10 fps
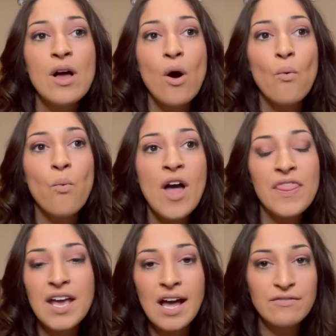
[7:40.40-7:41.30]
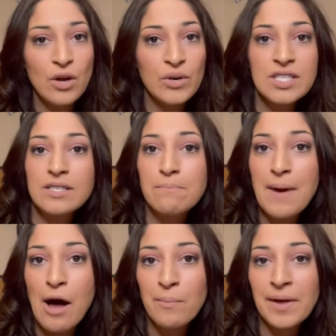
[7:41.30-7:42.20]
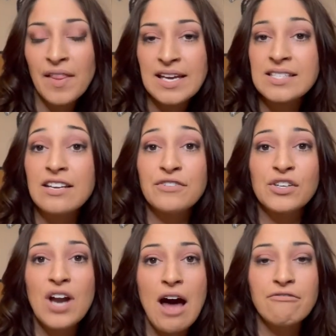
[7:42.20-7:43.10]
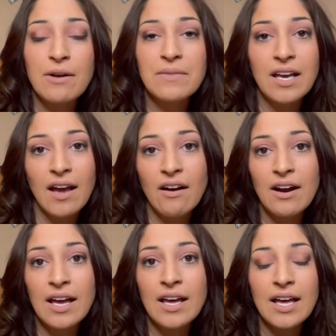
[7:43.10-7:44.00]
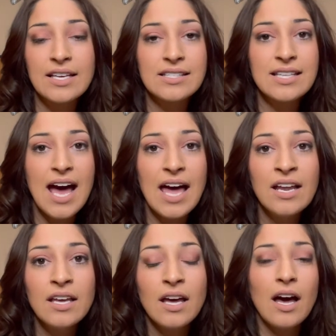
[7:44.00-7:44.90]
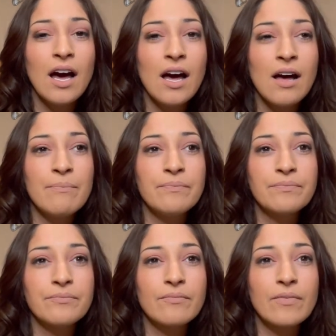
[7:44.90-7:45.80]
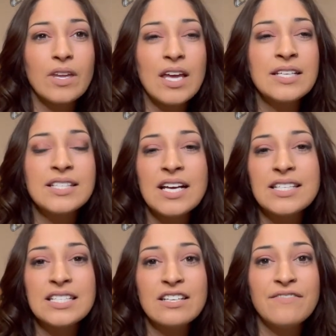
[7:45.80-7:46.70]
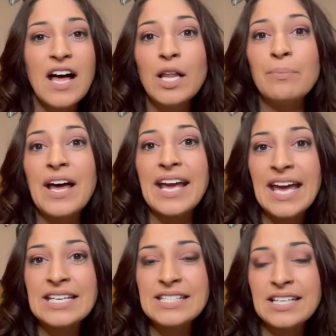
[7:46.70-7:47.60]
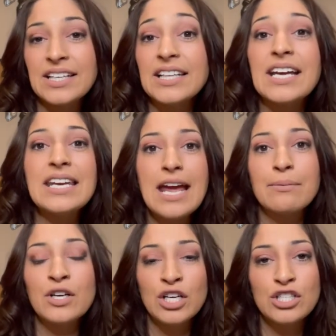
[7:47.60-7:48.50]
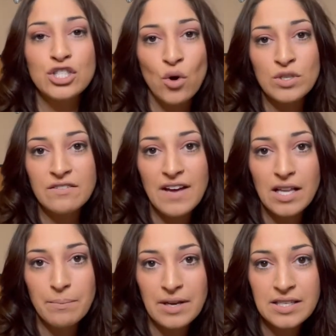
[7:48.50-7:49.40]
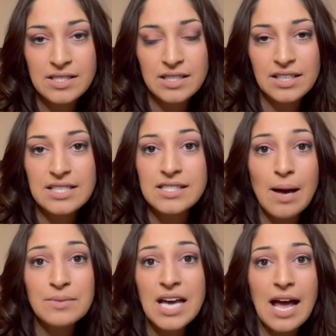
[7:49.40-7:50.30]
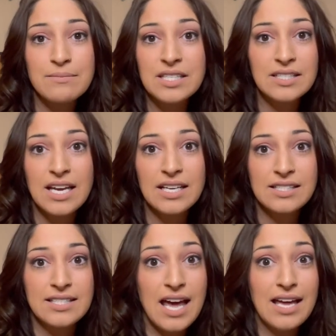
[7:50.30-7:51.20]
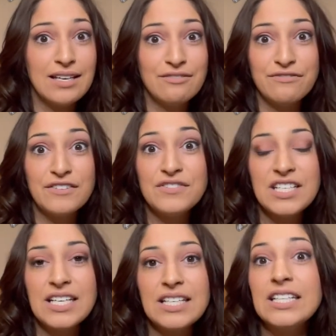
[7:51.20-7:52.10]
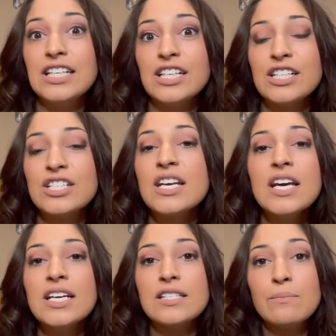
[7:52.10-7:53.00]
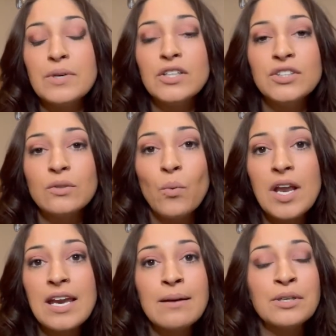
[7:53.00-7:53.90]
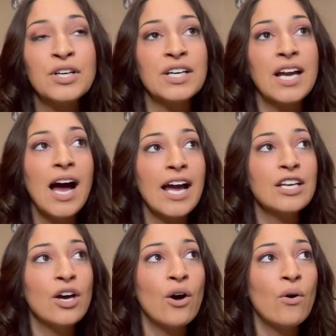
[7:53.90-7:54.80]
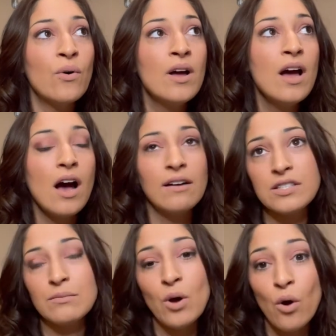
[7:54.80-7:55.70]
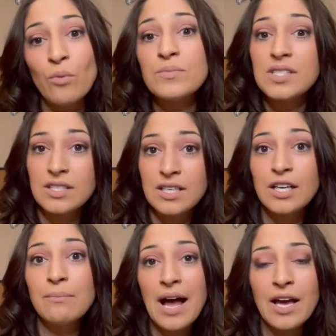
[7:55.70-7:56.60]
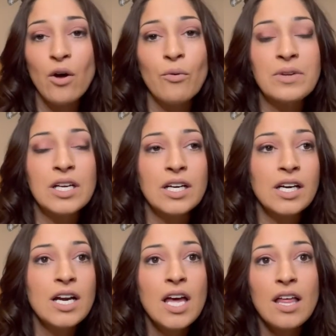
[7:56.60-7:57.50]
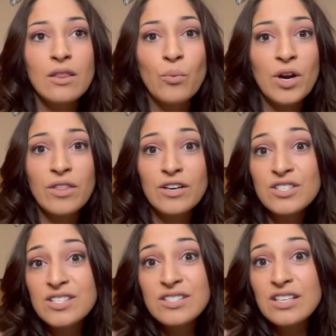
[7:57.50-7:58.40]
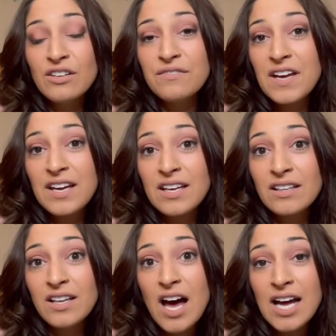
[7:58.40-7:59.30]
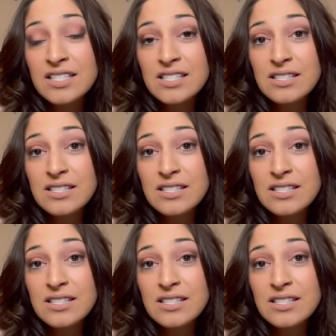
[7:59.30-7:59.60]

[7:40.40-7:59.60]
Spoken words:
One thing I've noticed about Billings, if you're not from the area, is that it doesn't develop like instantly. Like neighborhoods don't develop instantly. Sometimes it takes 10, 15 years to build in one neighborhood. I know of some homes near my home here where there's still vacant lots,